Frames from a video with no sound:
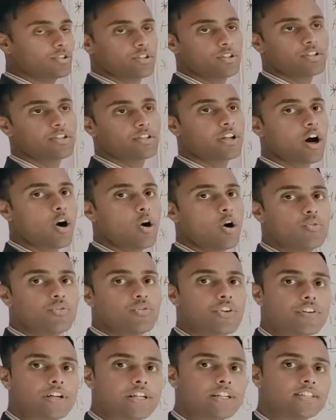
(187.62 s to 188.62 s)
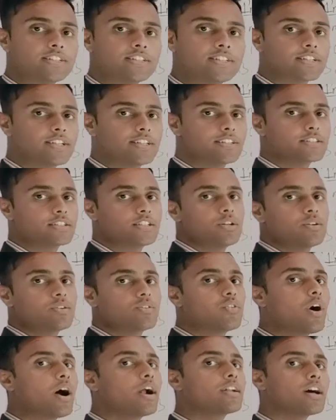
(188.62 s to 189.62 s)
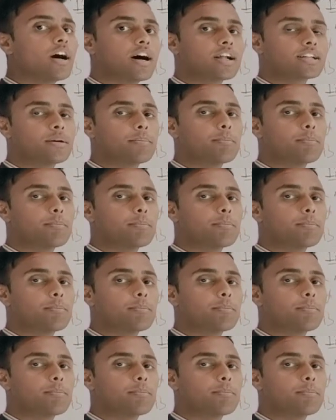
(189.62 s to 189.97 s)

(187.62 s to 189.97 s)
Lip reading: Now we will discuss what are the